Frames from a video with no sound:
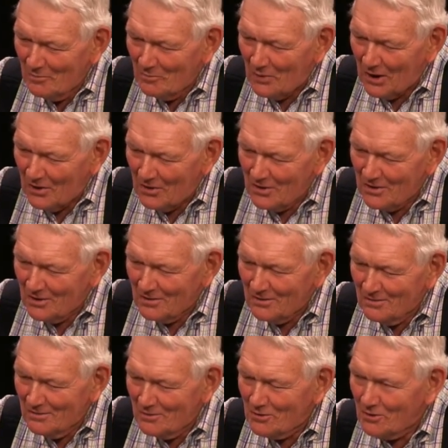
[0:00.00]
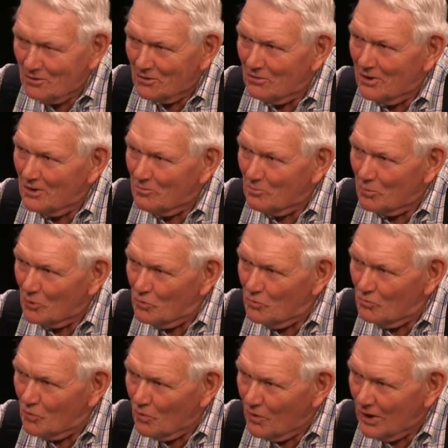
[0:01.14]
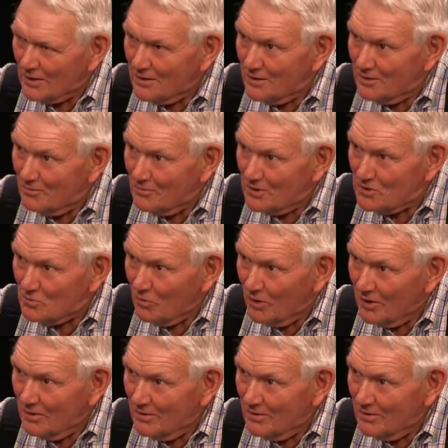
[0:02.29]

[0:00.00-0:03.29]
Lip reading: marry it to the great bloom quality of this one,